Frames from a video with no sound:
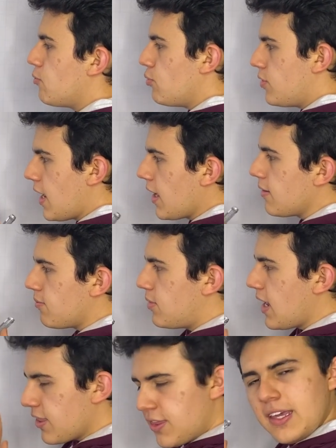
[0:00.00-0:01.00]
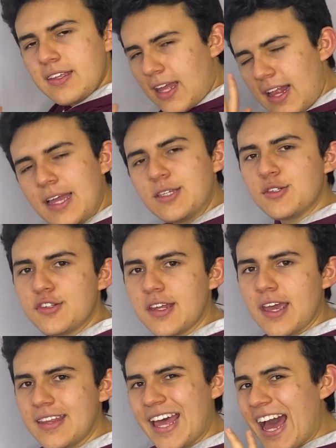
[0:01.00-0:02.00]
that thing that I just
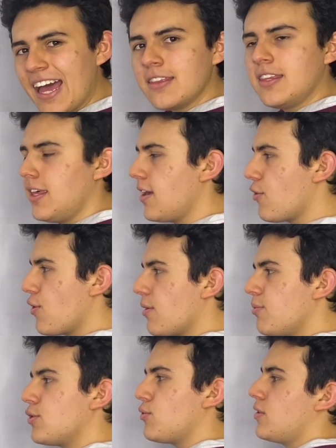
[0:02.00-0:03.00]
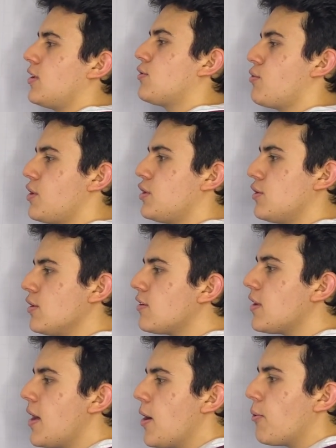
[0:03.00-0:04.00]
said, add the area between these two regions,
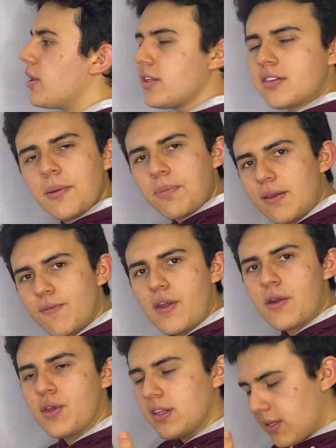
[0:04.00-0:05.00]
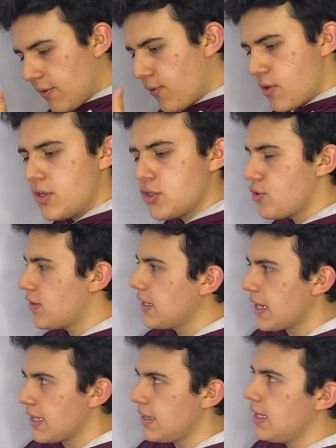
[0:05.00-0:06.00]
well, it's a very
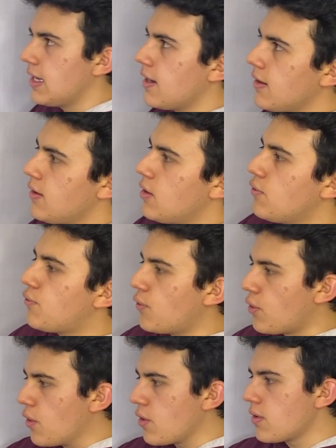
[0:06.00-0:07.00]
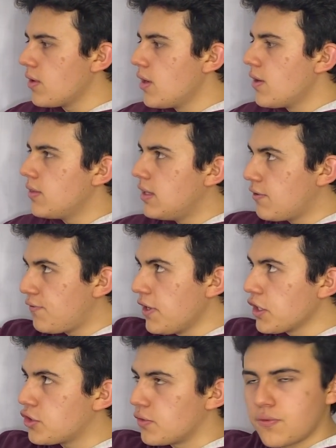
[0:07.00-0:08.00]
interesting idea for this
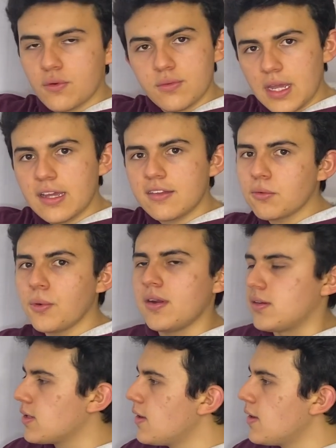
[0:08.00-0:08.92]
function, for x squared.